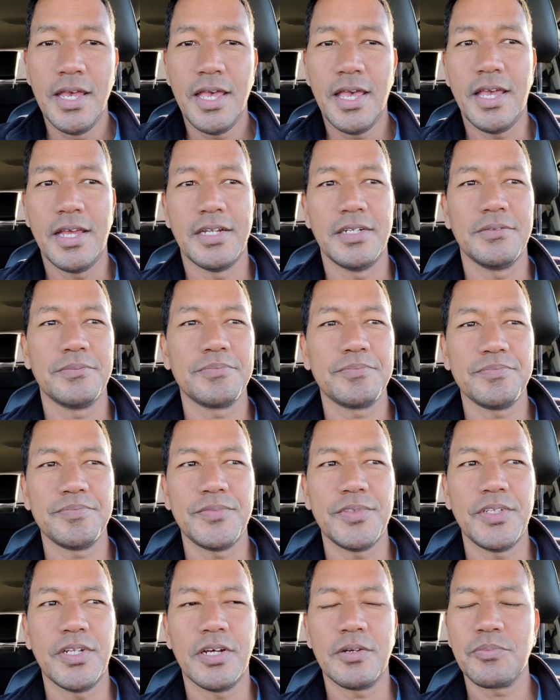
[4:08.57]
And
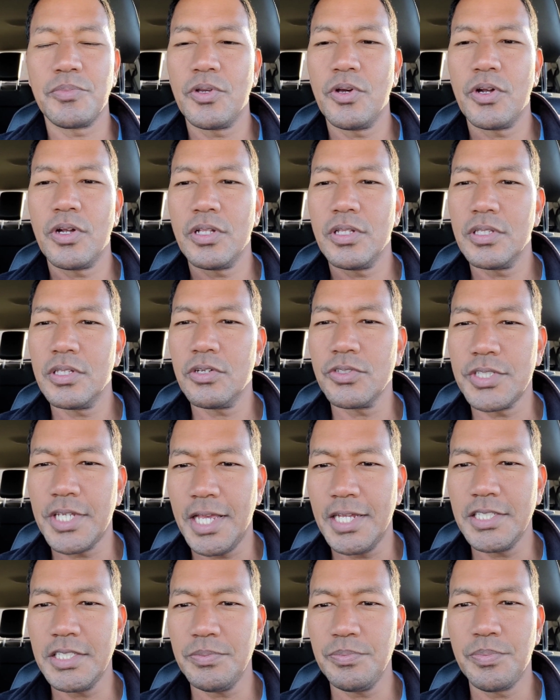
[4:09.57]
yeah, know, going a little
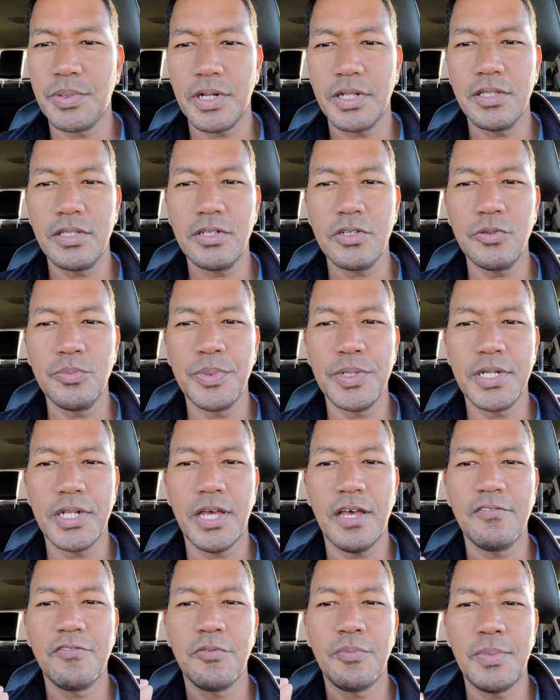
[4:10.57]
tangent, but a little bit
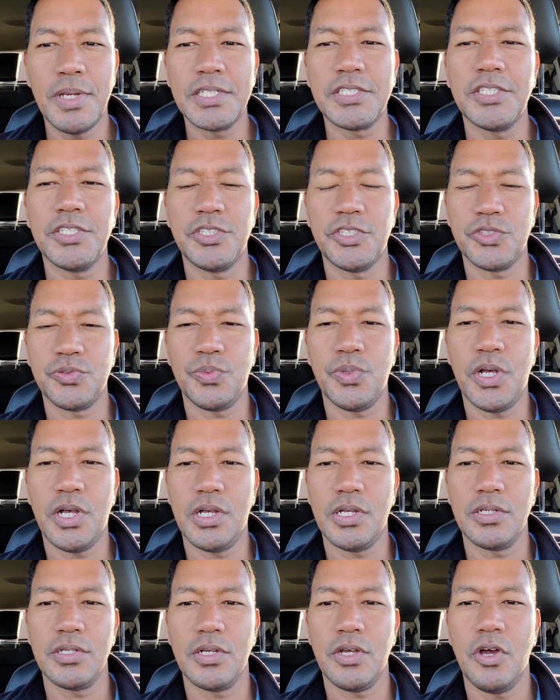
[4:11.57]
of a message as
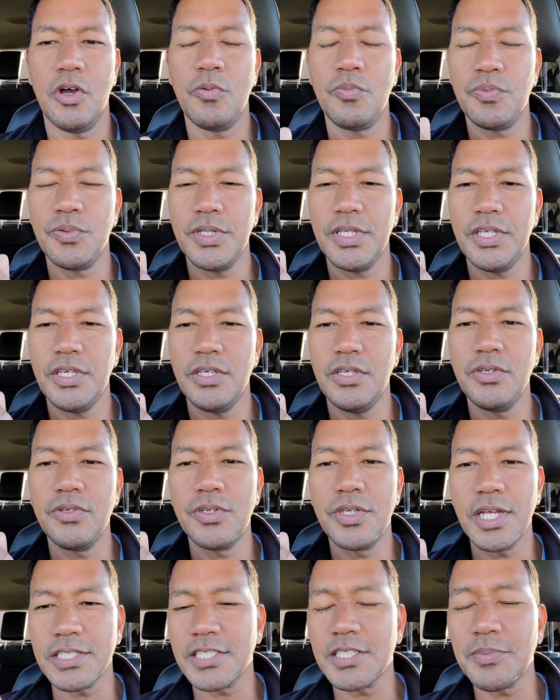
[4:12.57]
well. Hopefully you
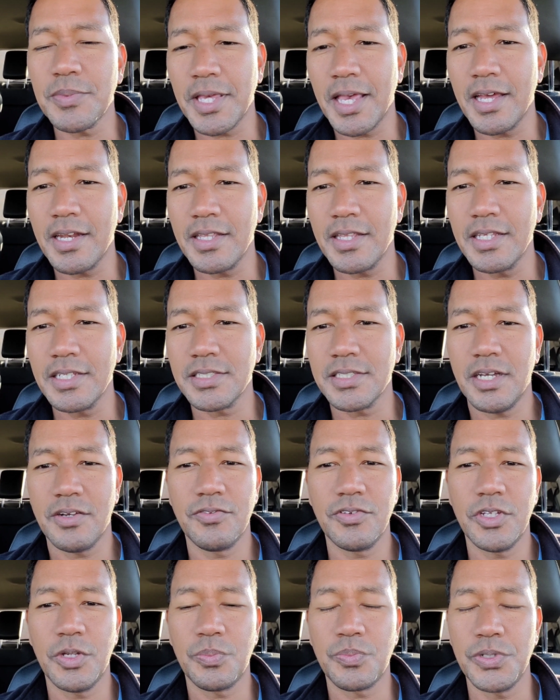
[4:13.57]
get something out of this. I
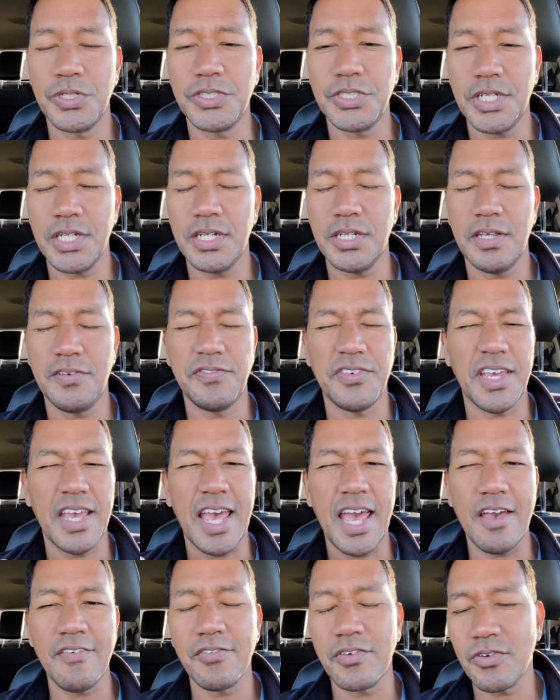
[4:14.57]
really appreciate it. If you
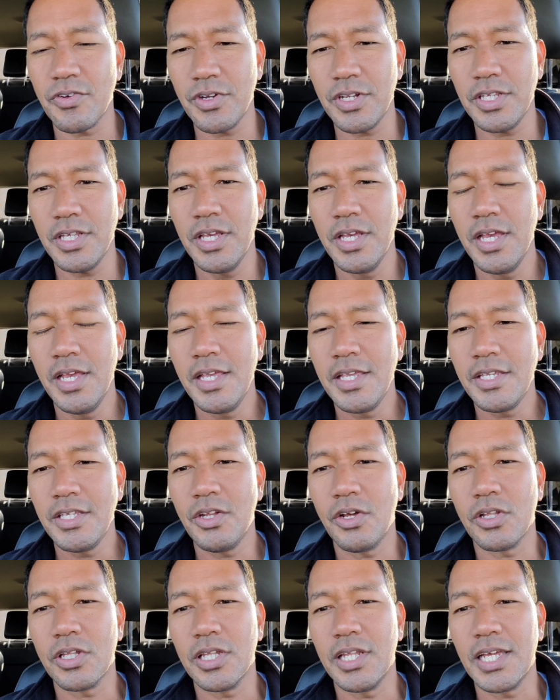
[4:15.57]
haven't already, you
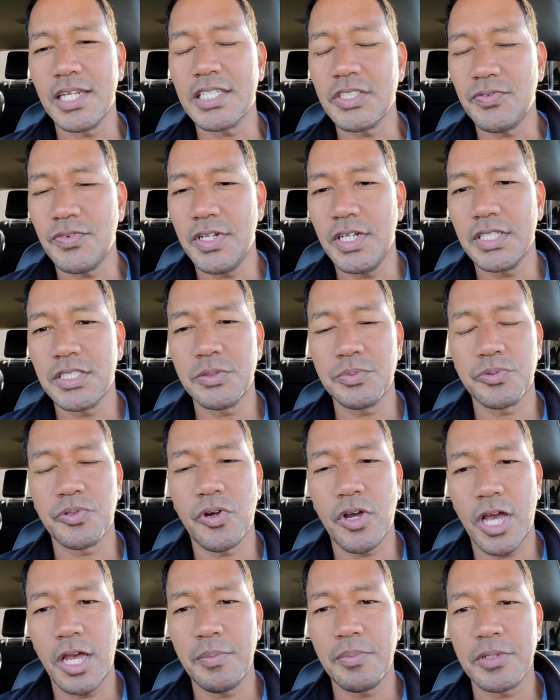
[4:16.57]
know, like this video,
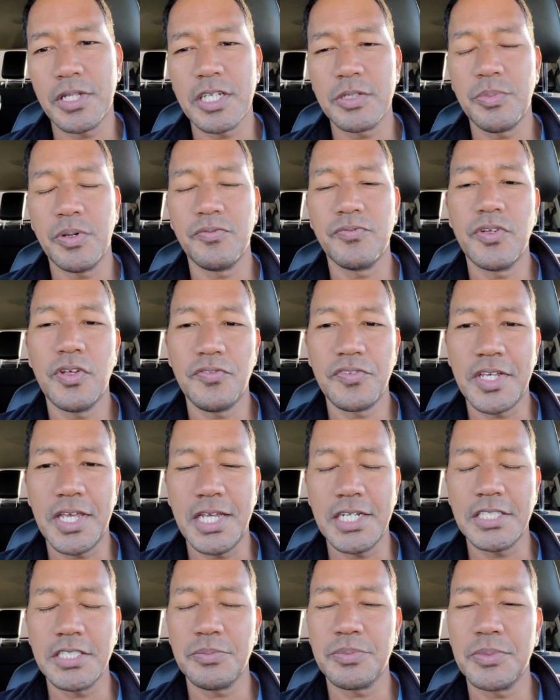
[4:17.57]
subscribe, click the bell for
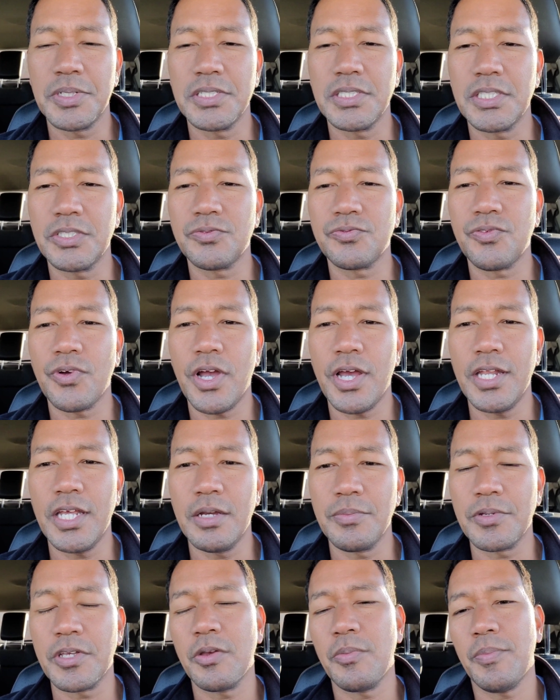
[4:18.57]
notification because this Friday
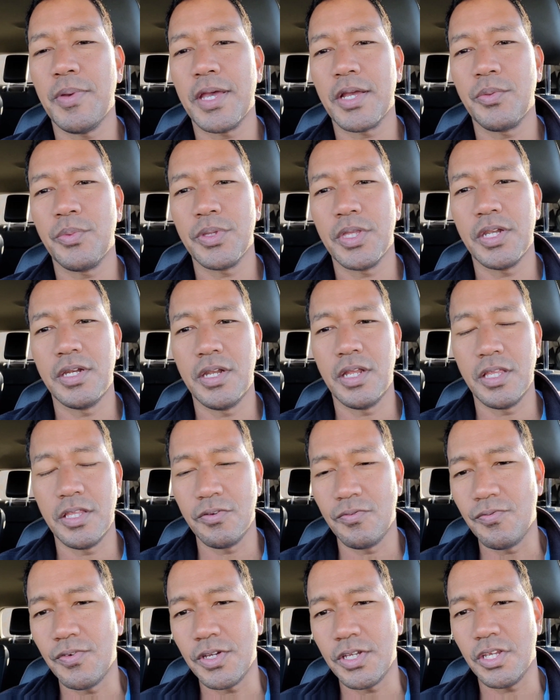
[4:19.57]
I'm coming back with
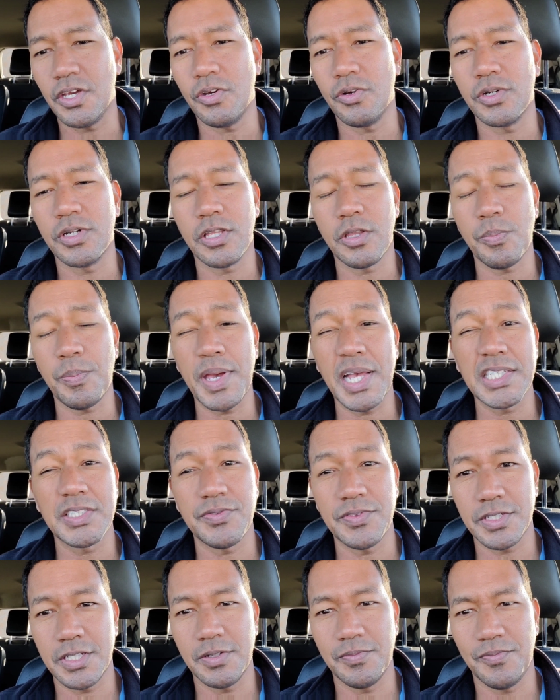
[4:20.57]
another video, another
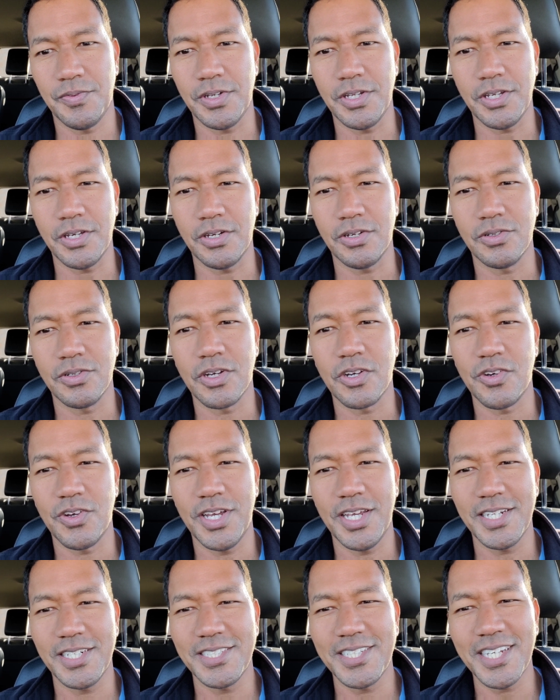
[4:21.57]
passive income video. All
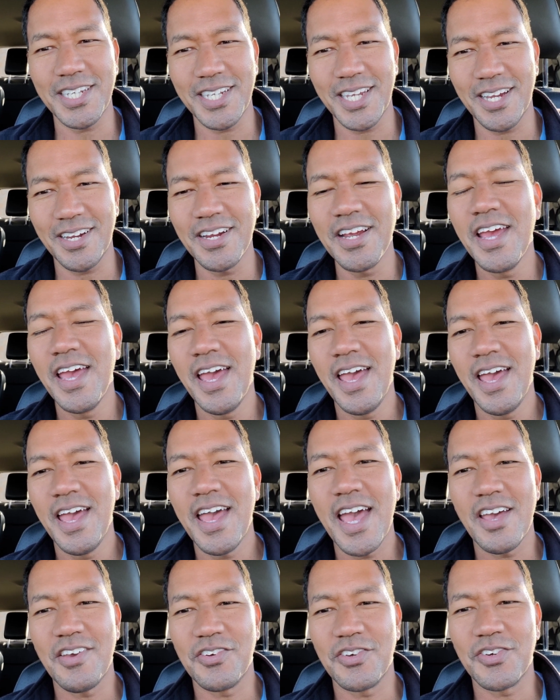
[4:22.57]
right, take care.
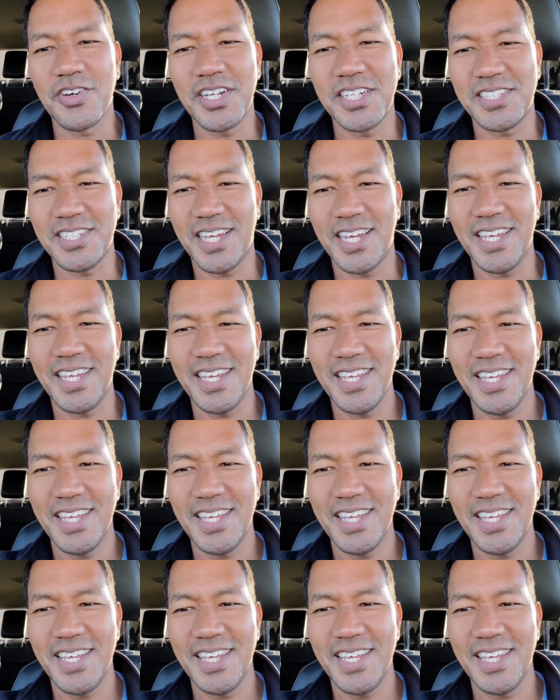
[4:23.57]
Have a great day.